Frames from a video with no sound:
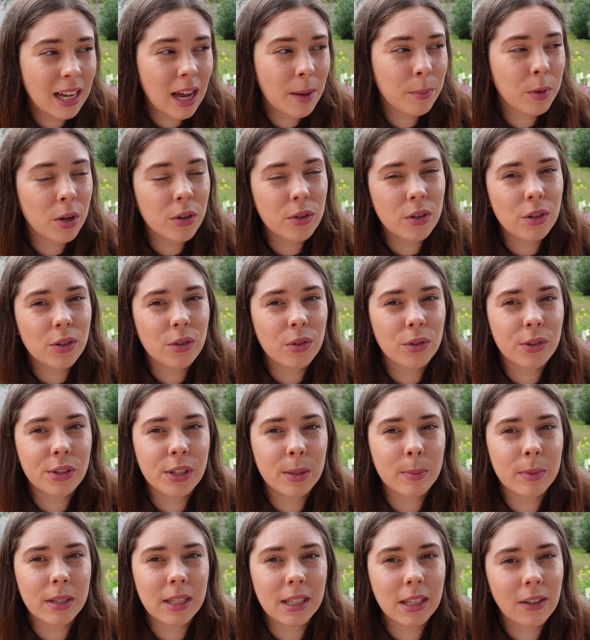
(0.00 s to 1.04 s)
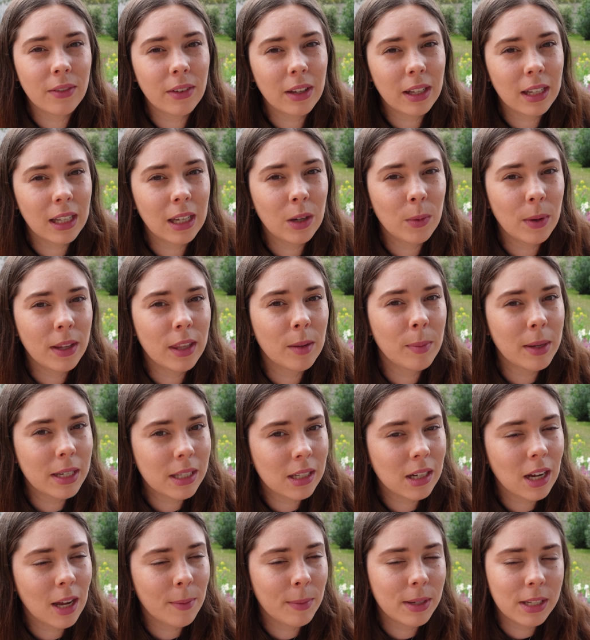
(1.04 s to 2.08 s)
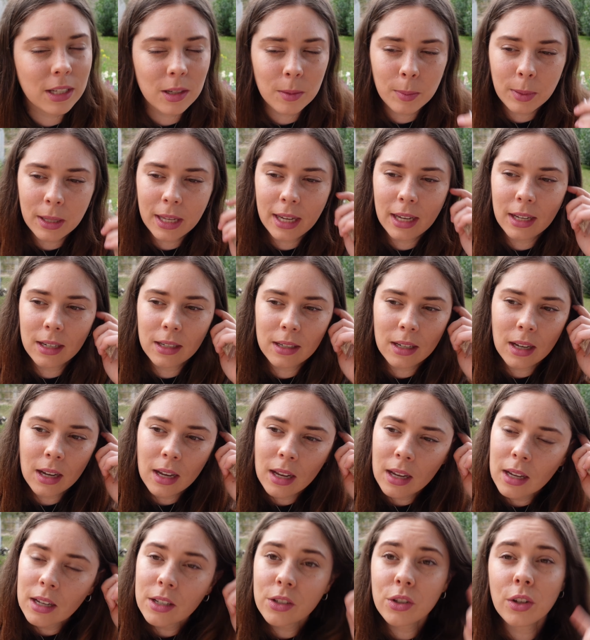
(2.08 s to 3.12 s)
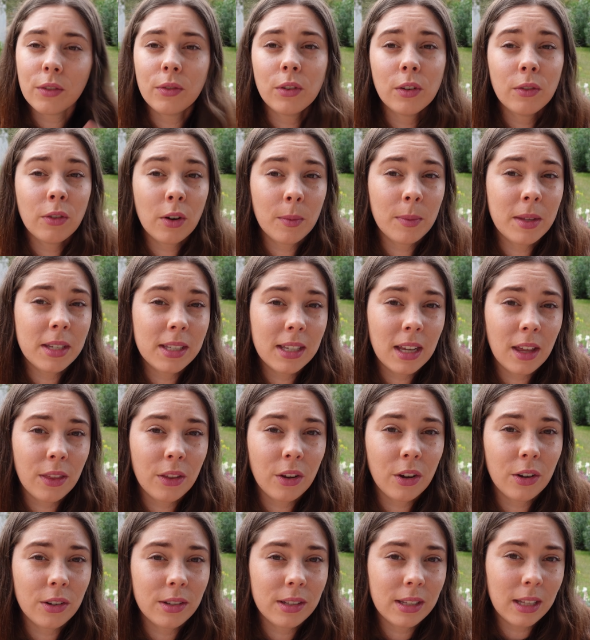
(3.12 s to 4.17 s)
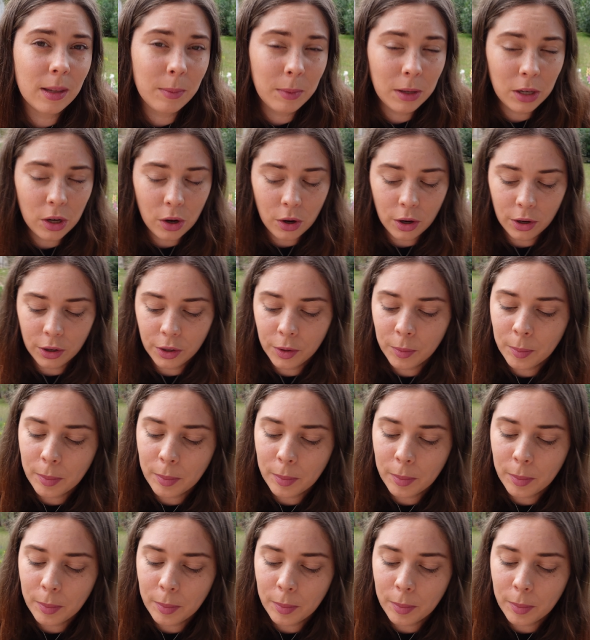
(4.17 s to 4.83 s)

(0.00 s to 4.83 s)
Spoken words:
I'm not too sure specifically when the best time is to plant, so if you're from the south coast, let me know.